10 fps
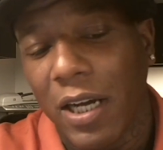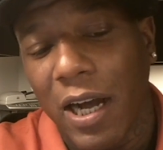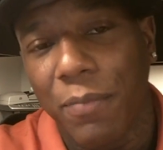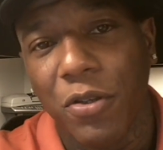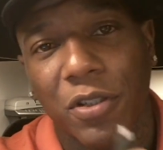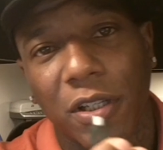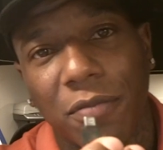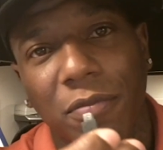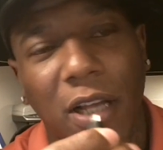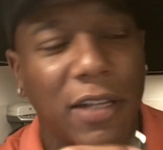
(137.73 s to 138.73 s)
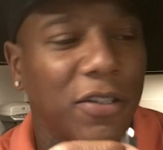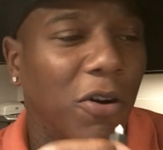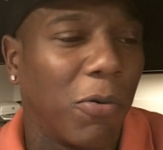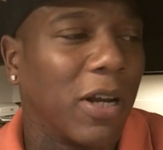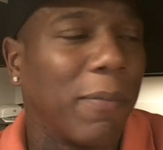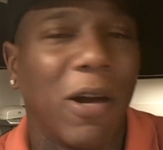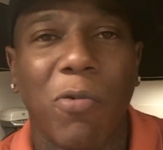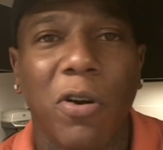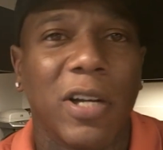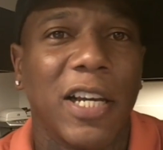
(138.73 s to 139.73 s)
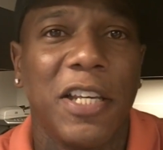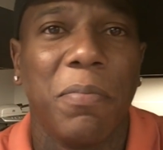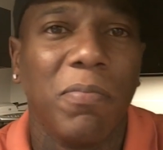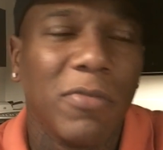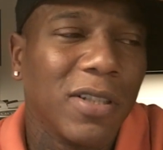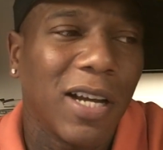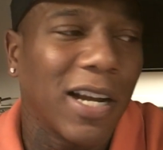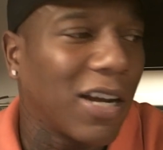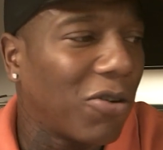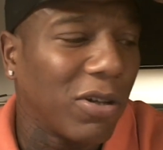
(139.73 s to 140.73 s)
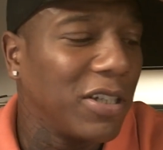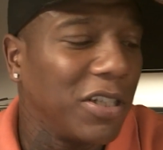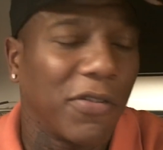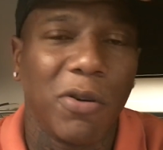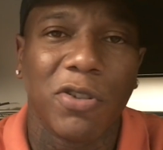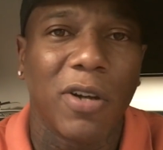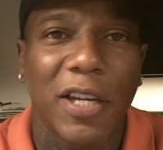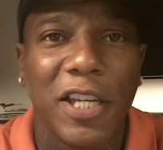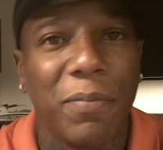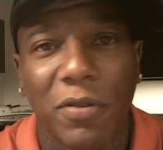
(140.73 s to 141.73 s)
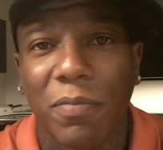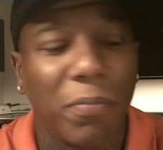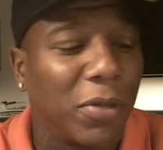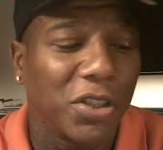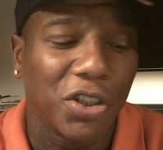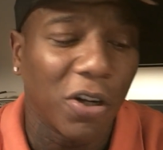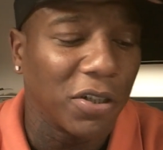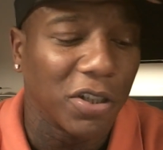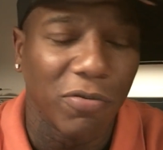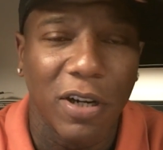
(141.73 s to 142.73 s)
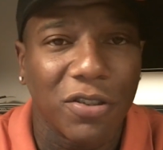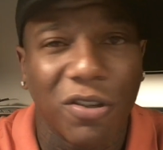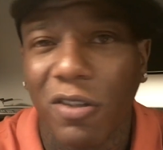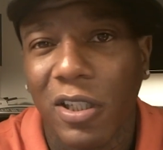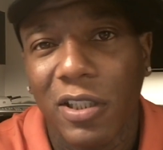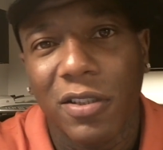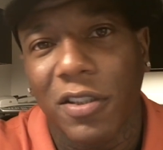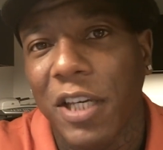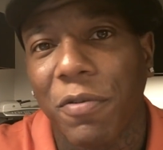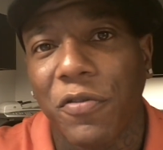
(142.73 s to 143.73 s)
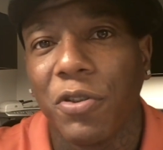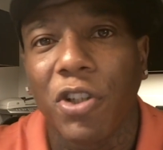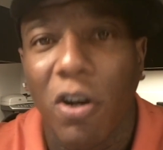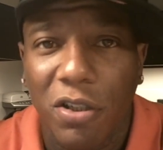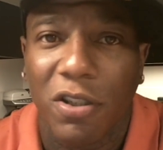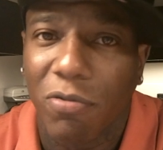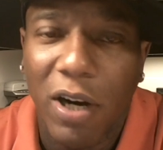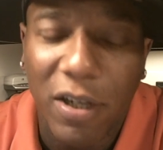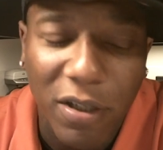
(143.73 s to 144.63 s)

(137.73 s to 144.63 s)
I'm using, when I'm at work, I got all of these phones, so I keep a bunch of chargers around. So just keep a few chargers around